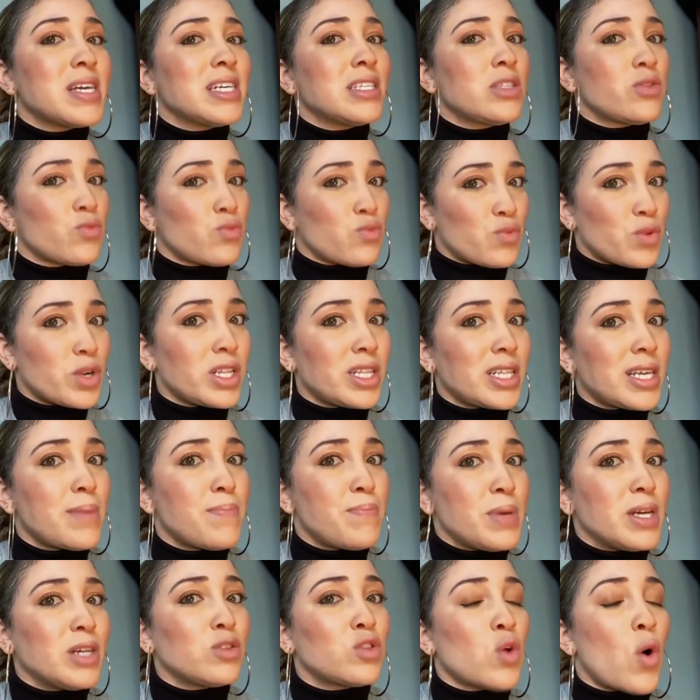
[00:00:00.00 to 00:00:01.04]
it's really
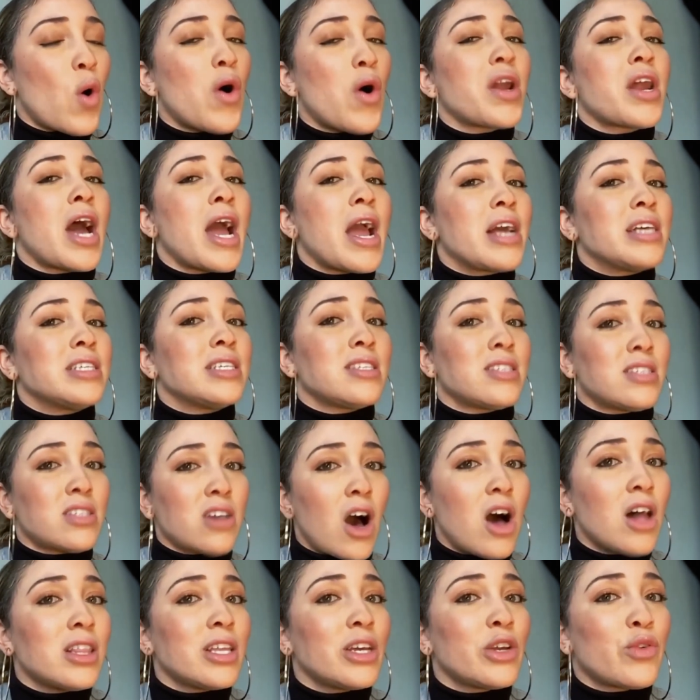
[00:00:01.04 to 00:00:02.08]
built on a
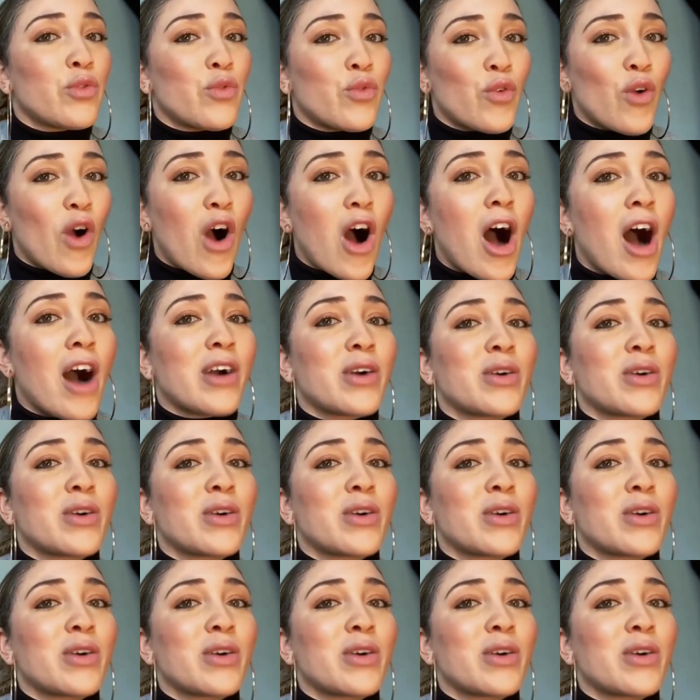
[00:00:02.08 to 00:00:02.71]
solid rock.